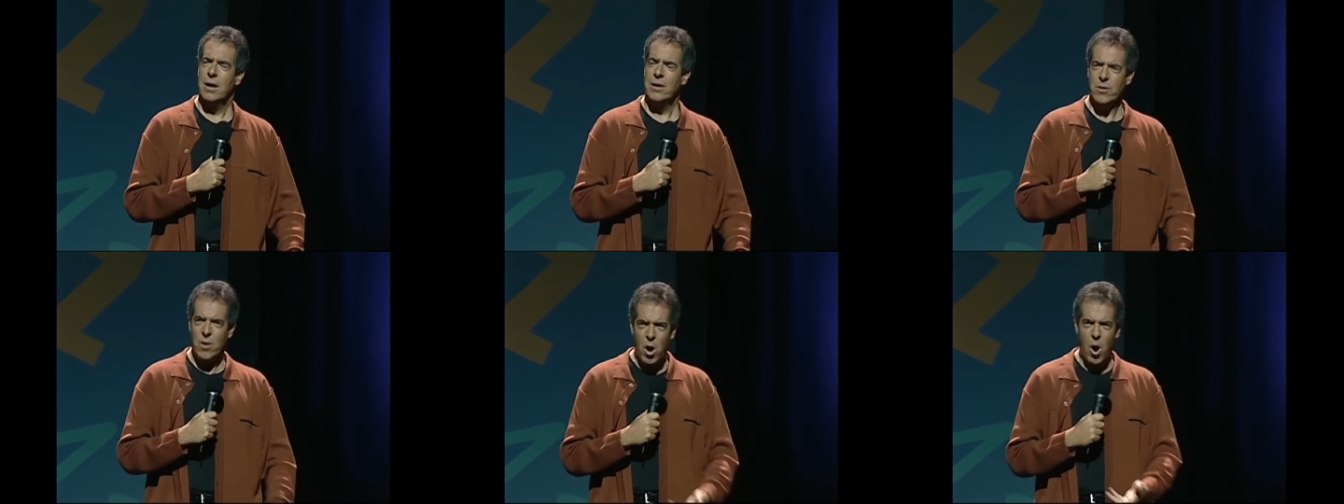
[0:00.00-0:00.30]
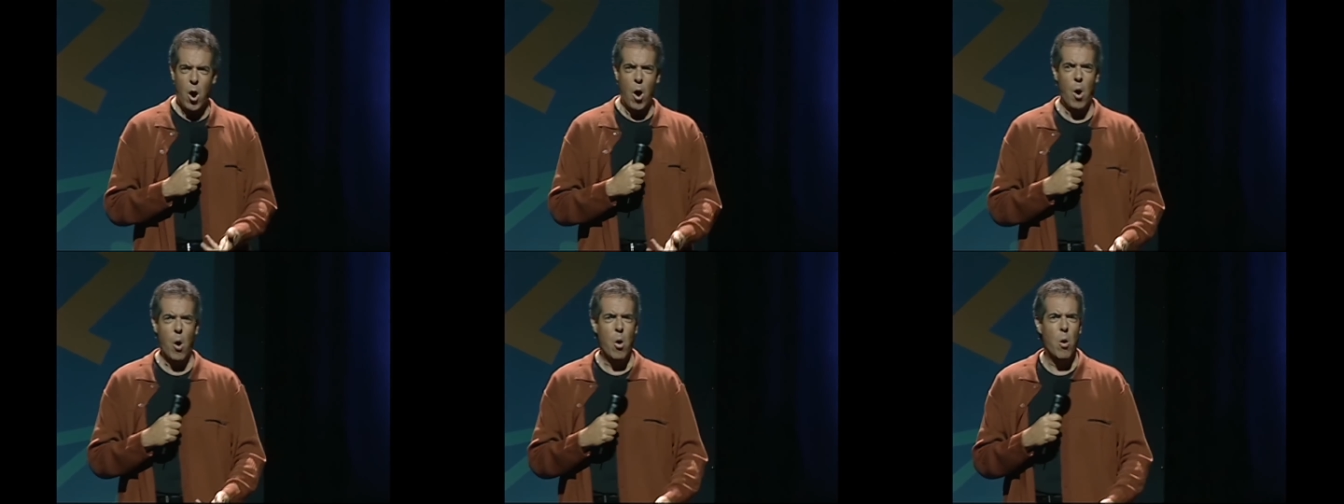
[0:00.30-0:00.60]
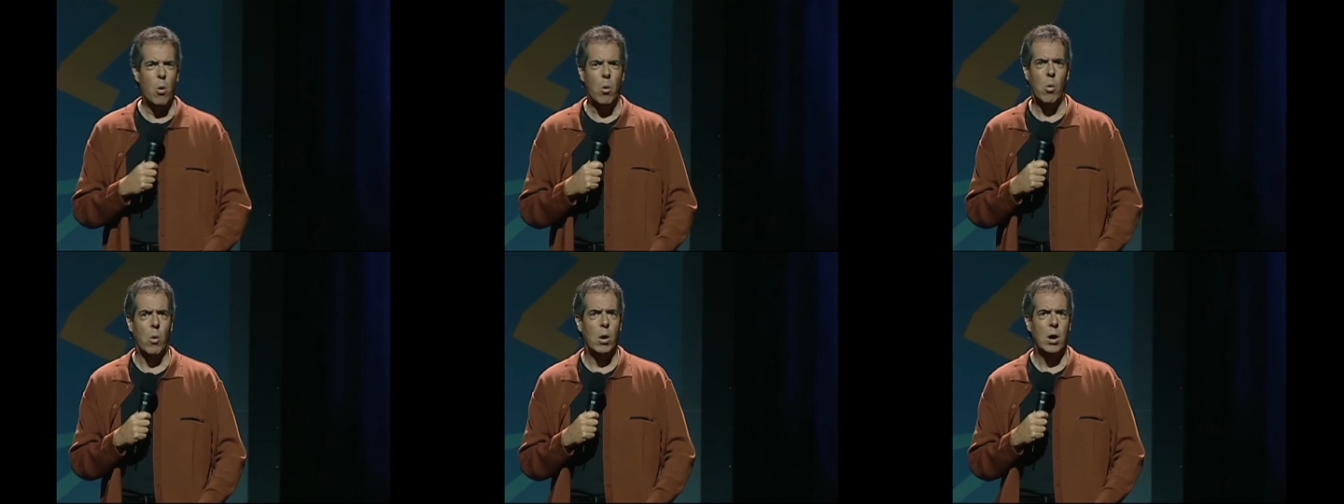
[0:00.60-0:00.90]

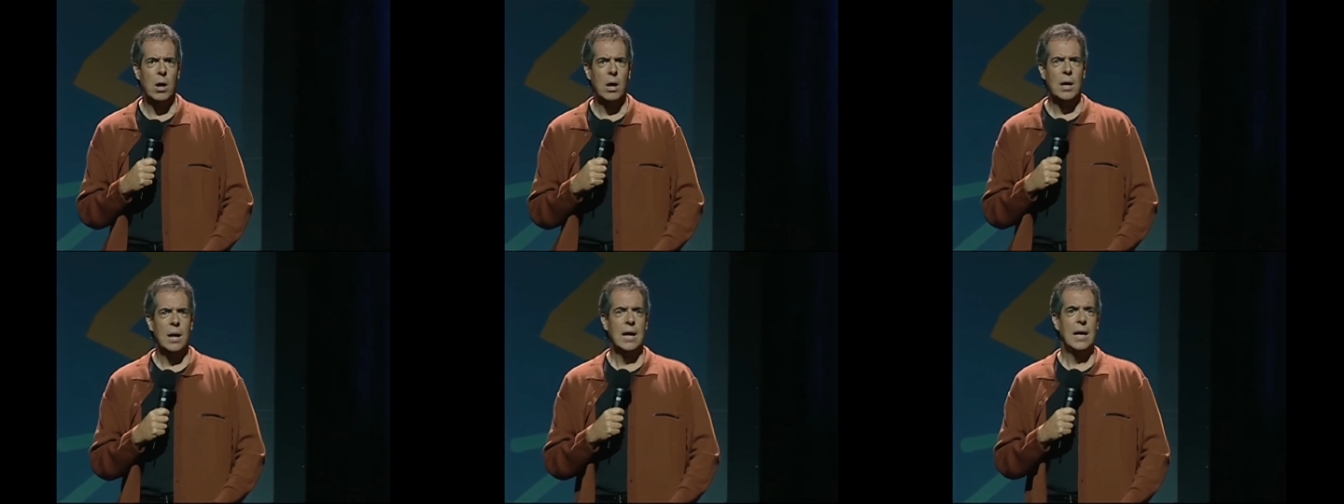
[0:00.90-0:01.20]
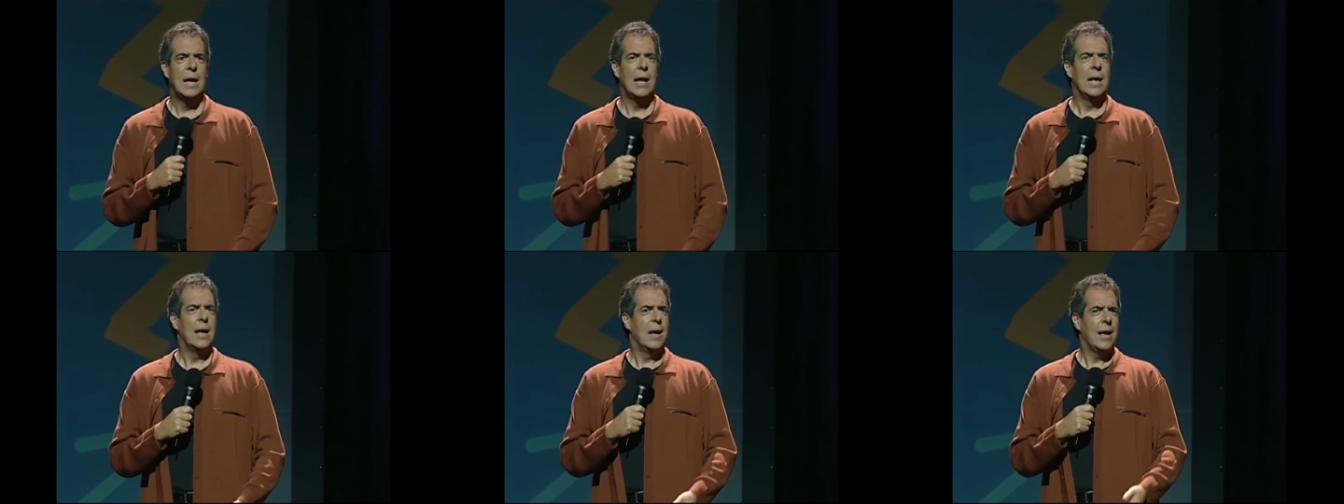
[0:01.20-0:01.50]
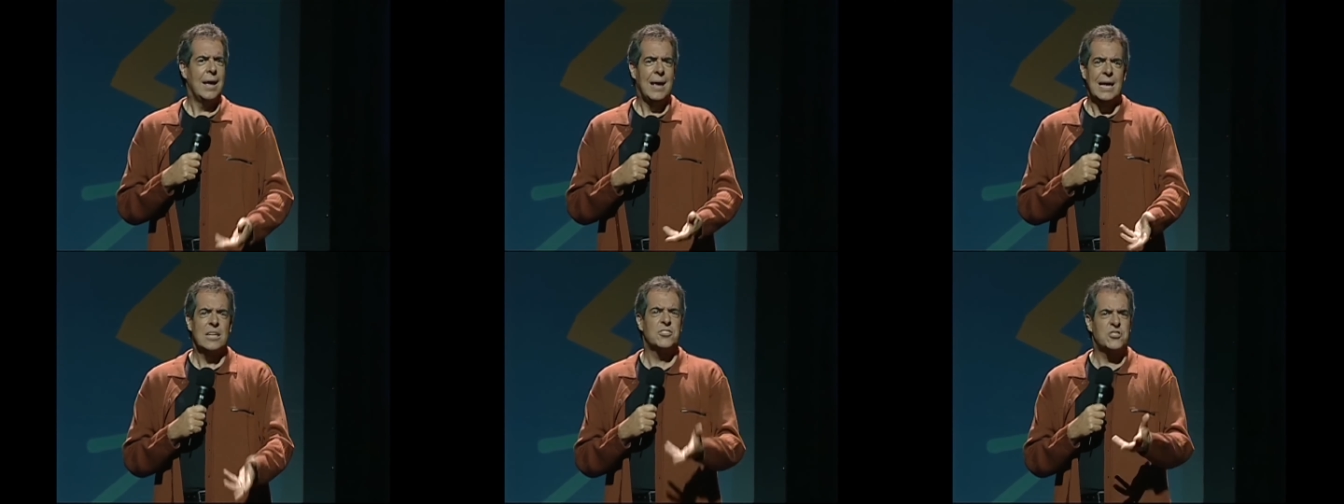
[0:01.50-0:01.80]
No.
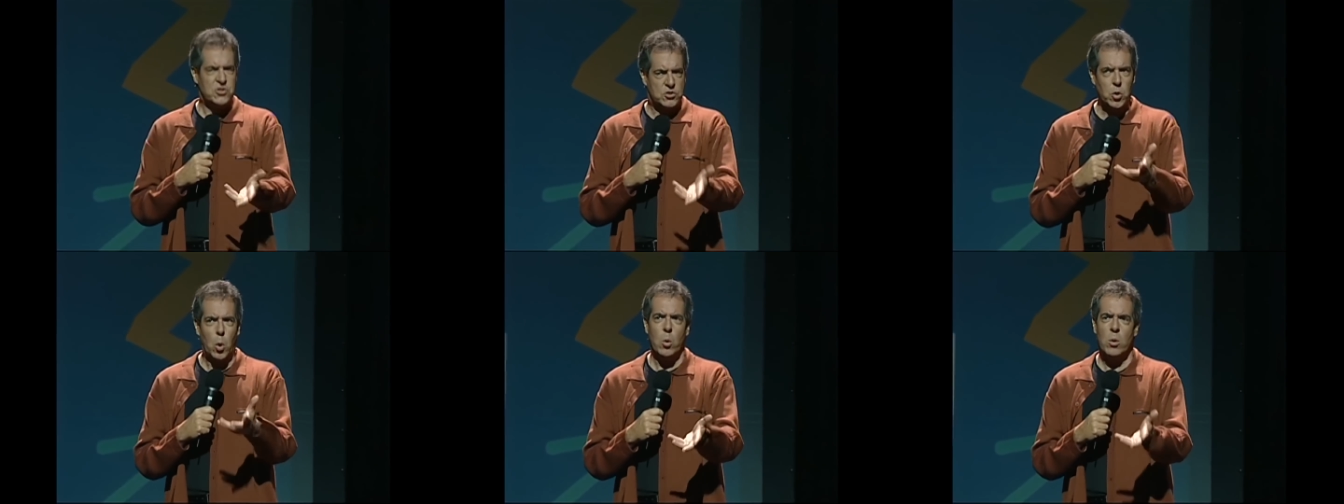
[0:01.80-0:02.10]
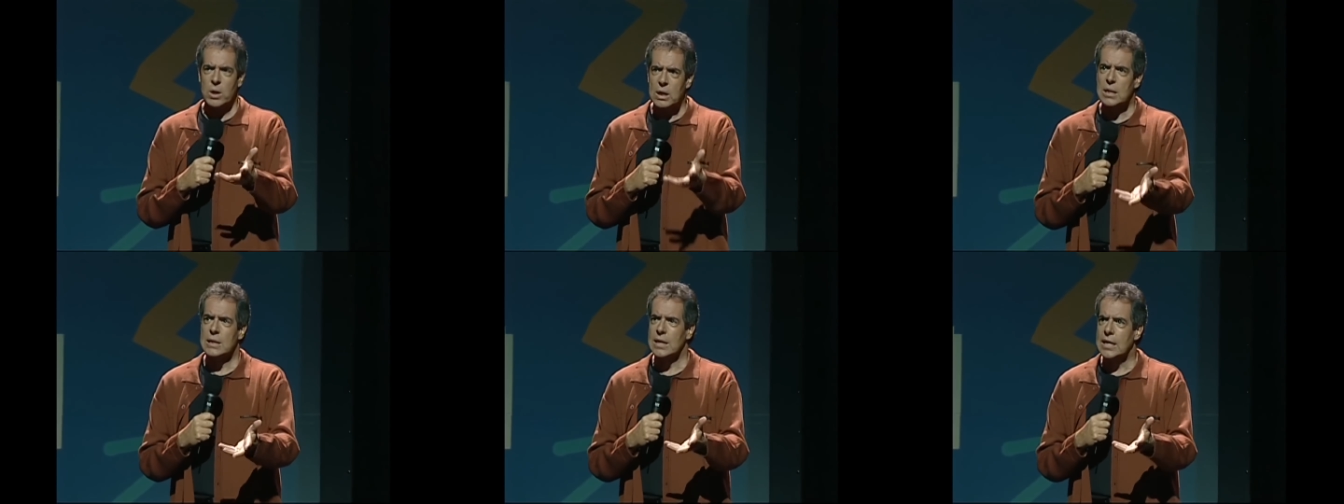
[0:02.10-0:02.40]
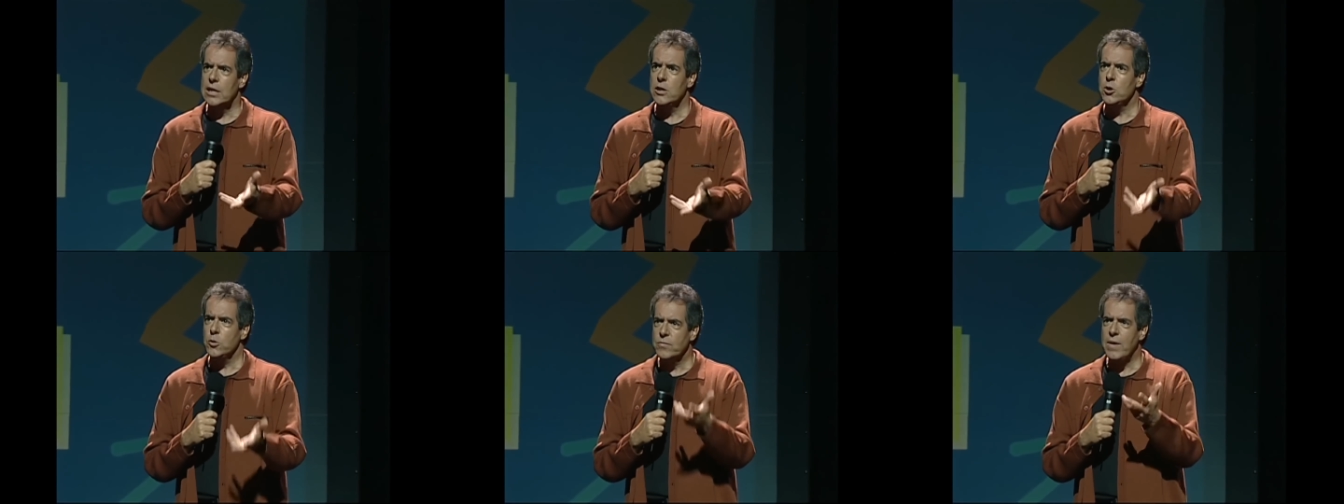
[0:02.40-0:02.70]

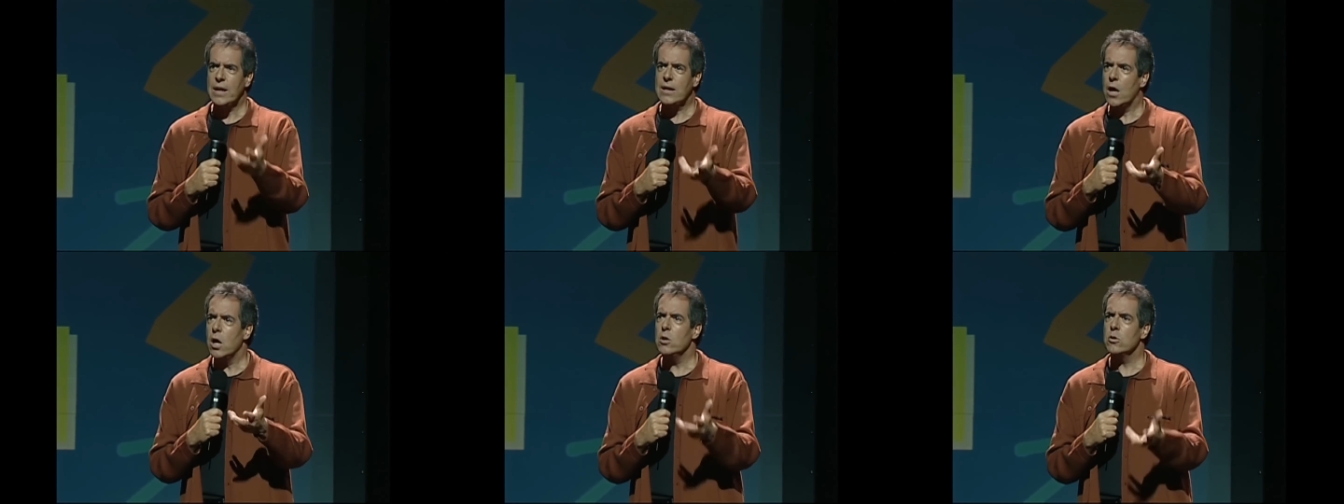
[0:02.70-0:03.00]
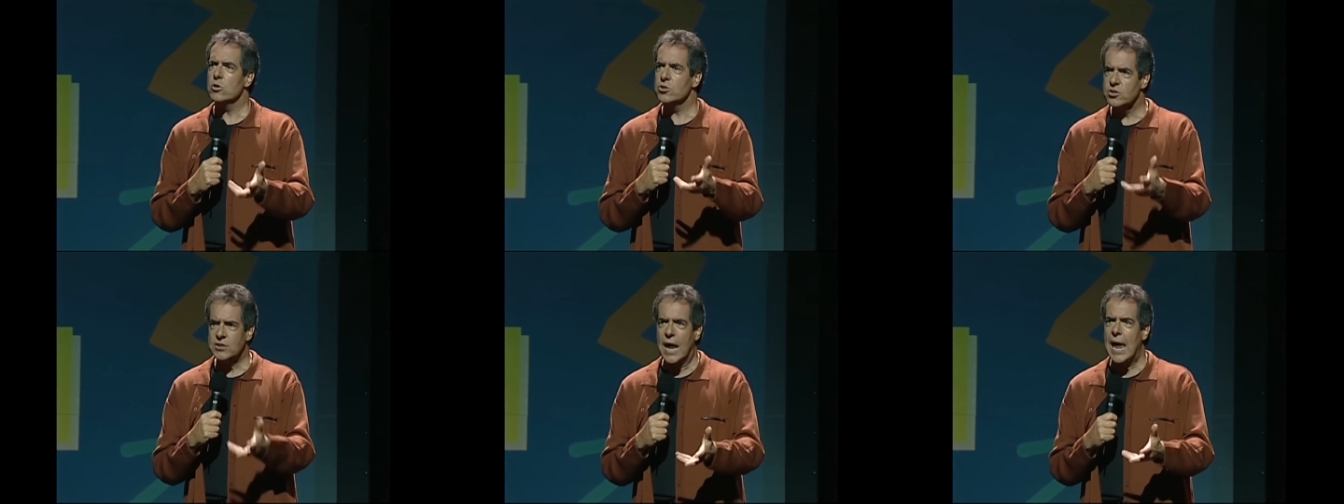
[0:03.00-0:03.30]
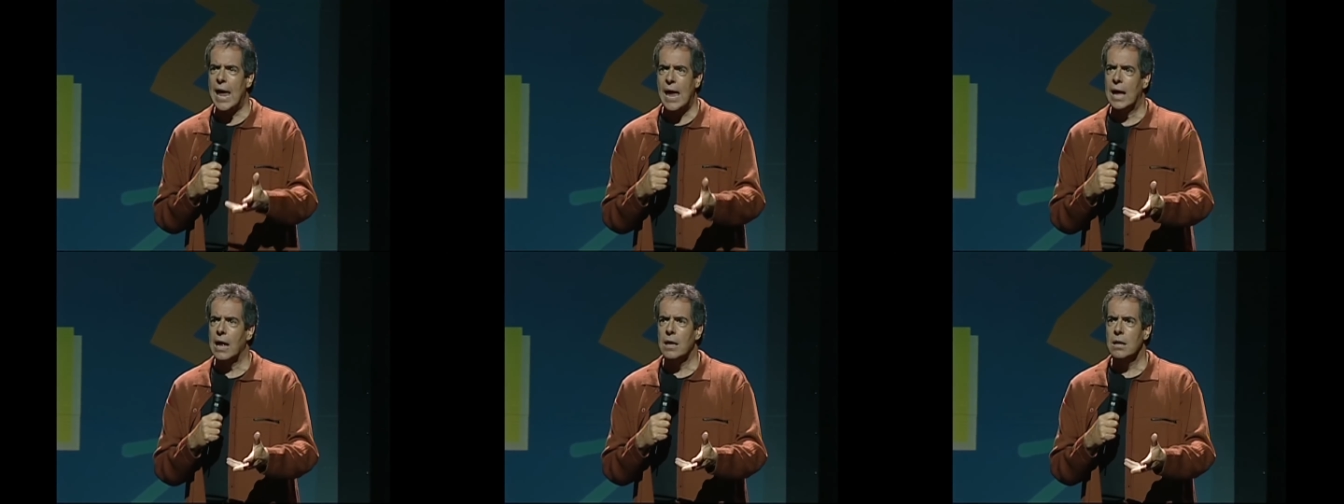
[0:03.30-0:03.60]
Historically, you have got to
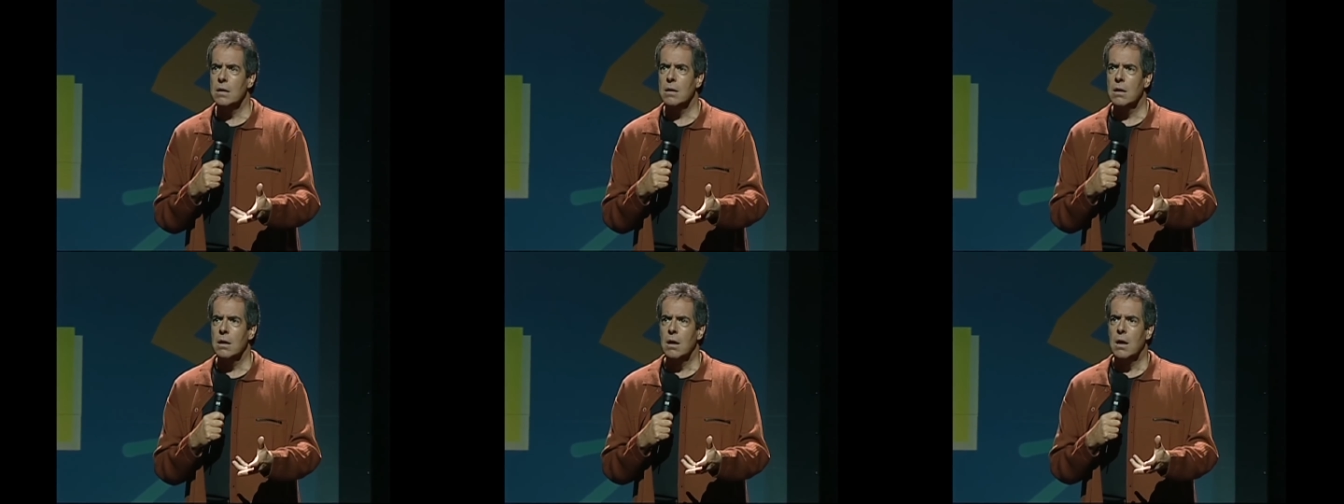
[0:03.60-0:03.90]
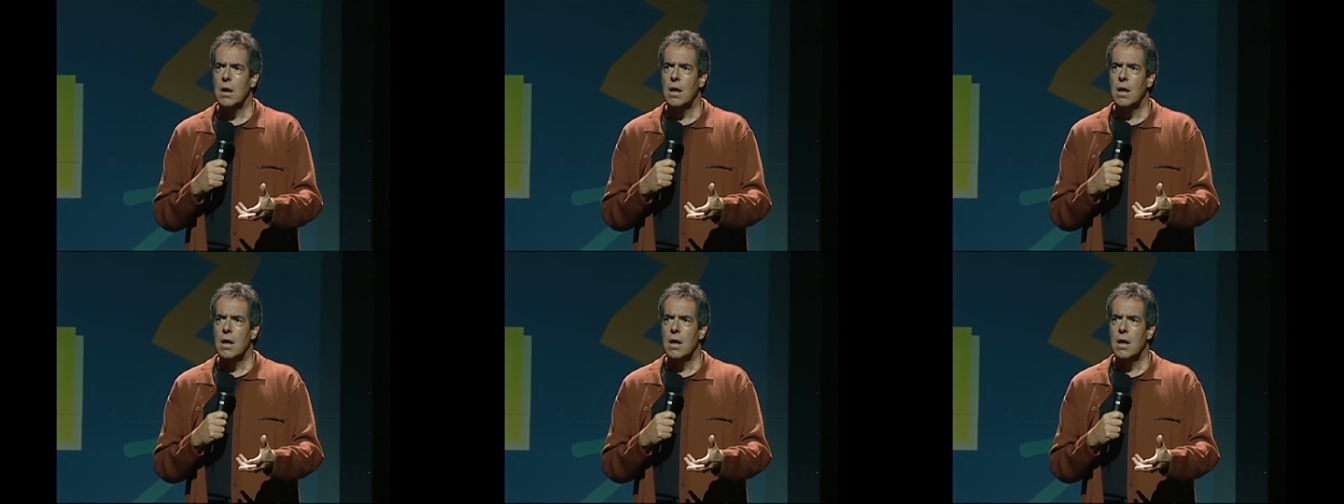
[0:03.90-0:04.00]
understand